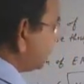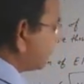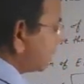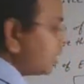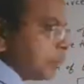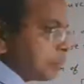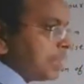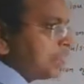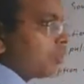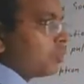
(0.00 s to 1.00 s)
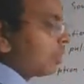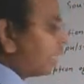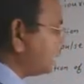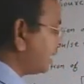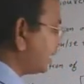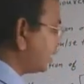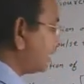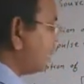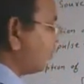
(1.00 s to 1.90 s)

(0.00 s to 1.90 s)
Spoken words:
is the speed of light in